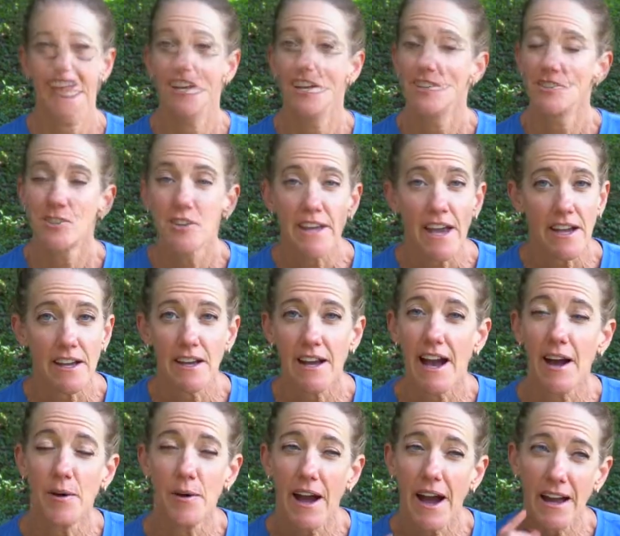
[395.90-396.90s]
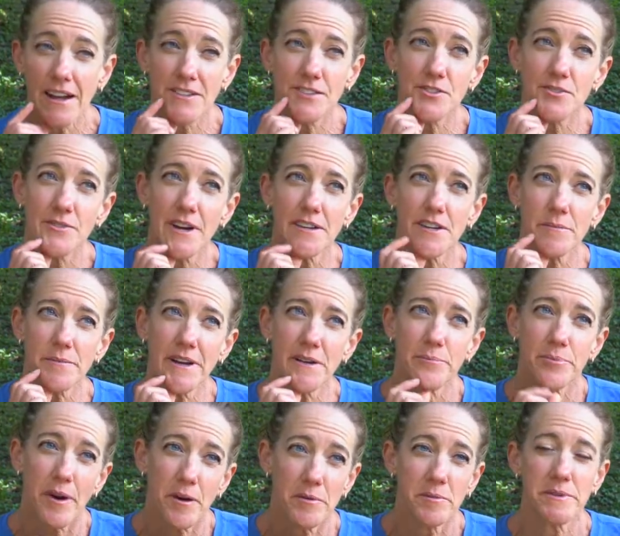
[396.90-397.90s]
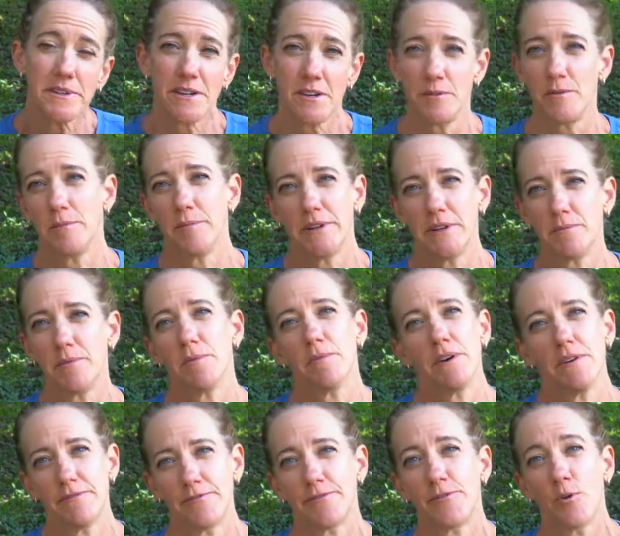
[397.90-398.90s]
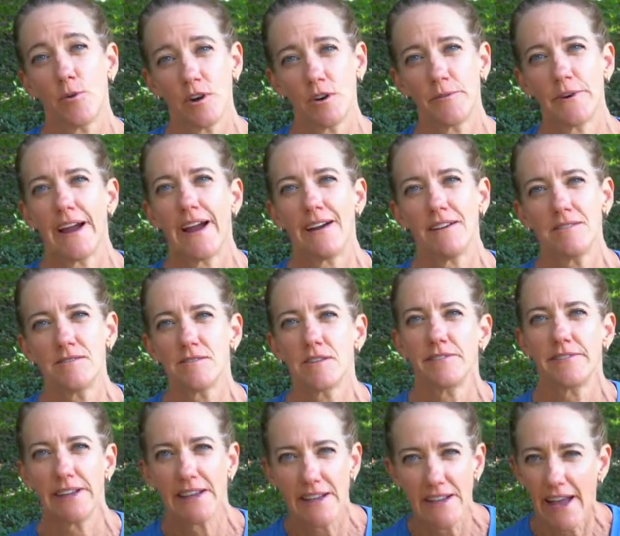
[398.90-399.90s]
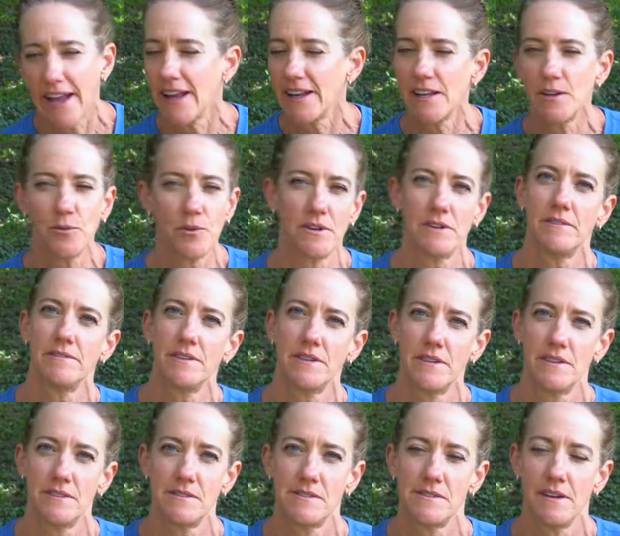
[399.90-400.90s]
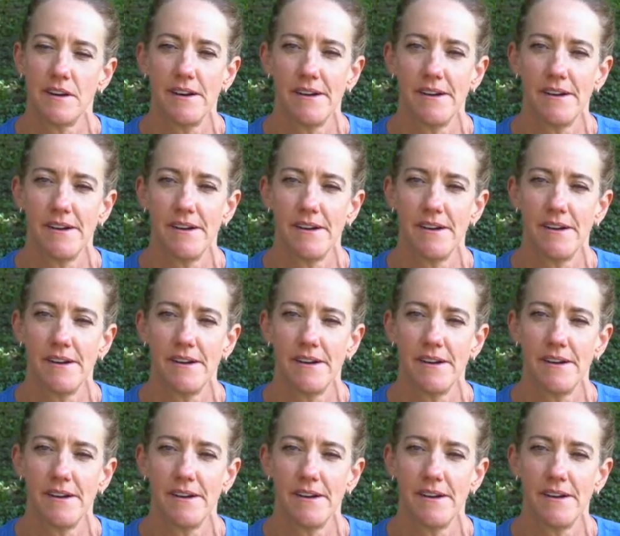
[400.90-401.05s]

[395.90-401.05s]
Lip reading: So yeah, I do recommend probably a minimum of 4 rounds of any one of these